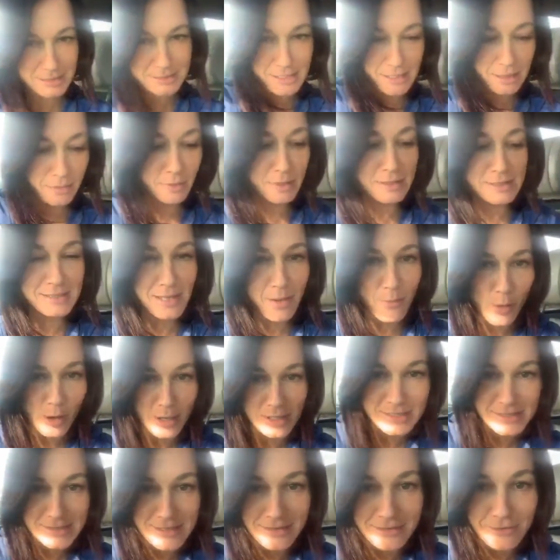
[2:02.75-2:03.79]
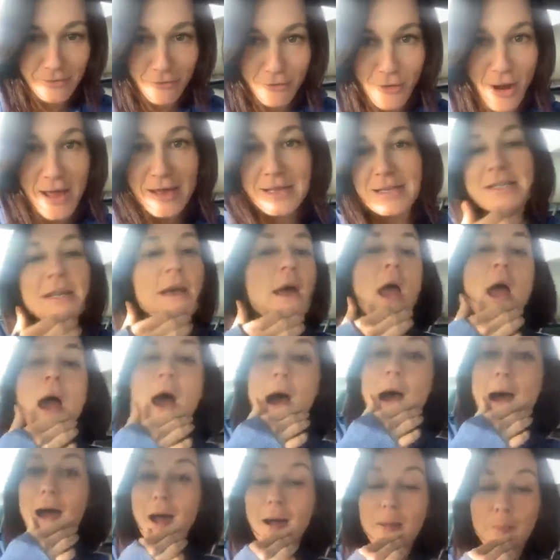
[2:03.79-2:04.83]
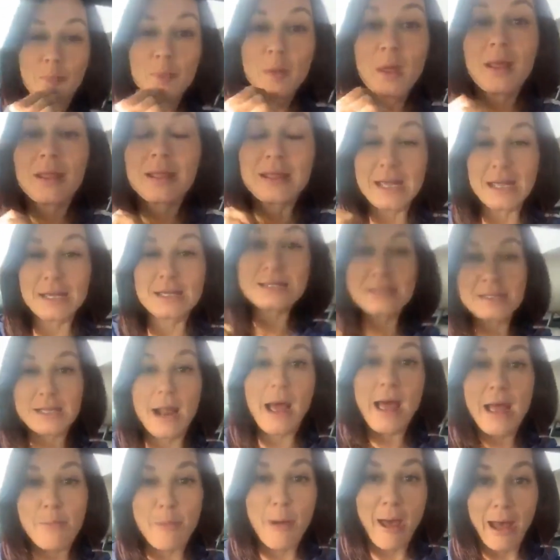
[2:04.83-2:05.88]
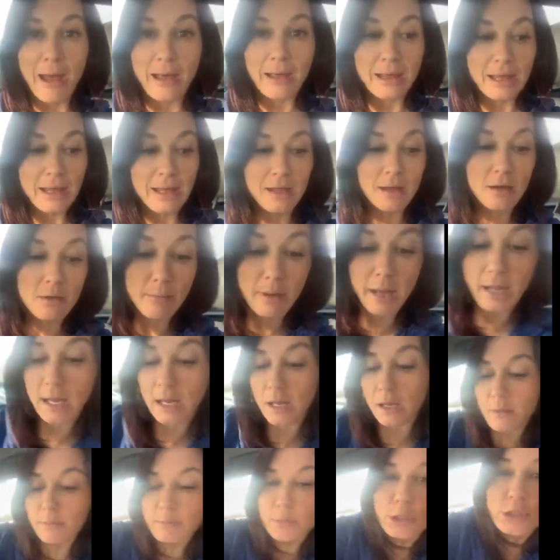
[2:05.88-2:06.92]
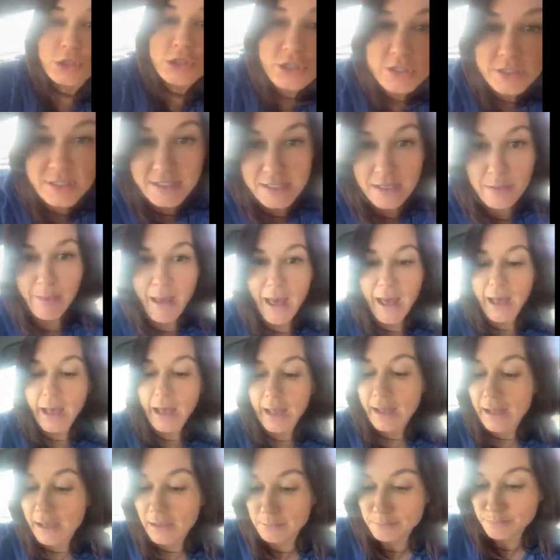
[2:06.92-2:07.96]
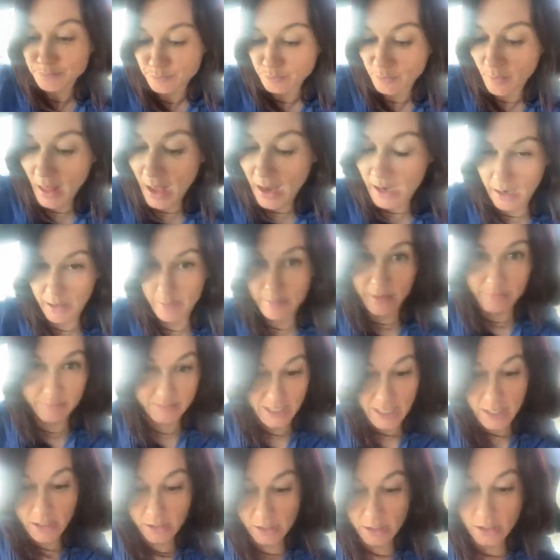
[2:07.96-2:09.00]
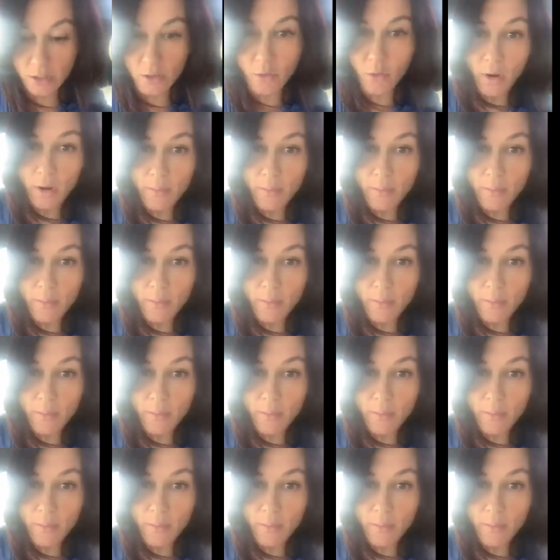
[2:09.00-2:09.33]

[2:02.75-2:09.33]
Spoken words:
seat when someone is in the front. Things that I pack in my emergency bag. And I'm telling you,